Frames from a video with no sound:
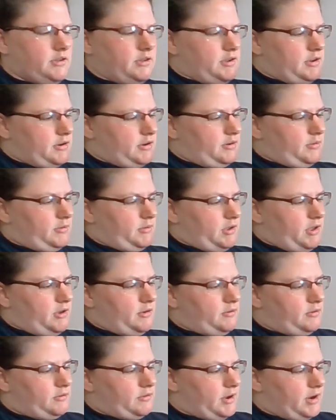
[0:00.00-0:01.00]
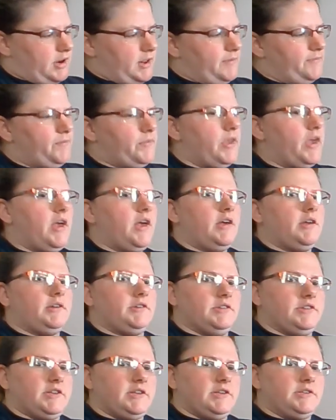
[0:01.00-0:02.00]
Here we go. Ready?
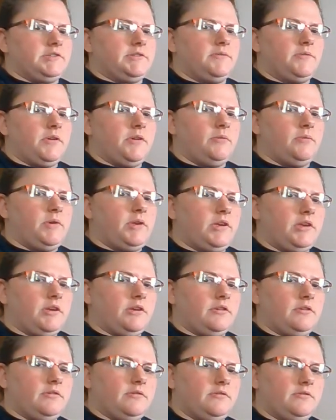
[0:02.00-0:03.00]
Days of the Week.